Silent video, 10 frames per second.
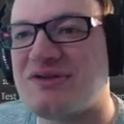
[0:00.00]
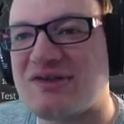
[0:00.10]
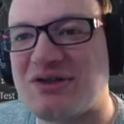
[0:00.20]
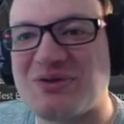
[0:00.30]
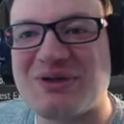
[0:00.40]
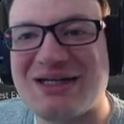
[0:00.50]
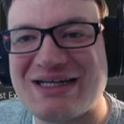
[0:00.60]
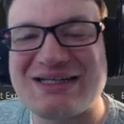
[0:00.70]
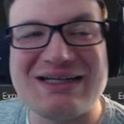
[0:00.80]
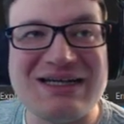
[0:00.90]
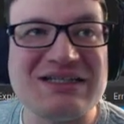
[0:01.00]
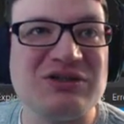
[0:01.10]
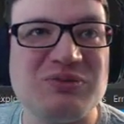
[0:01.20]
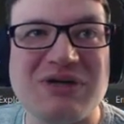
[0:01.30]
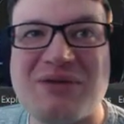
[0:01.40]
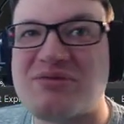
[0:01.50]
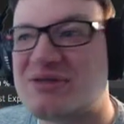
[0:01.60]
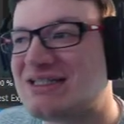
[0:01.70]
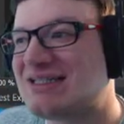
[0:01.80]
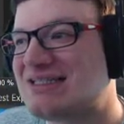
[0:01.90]
so I do
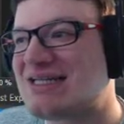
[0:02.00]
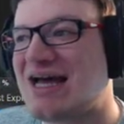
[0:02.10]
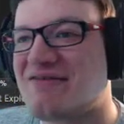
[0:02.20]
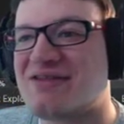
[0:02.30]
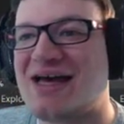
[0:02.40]
probably at least have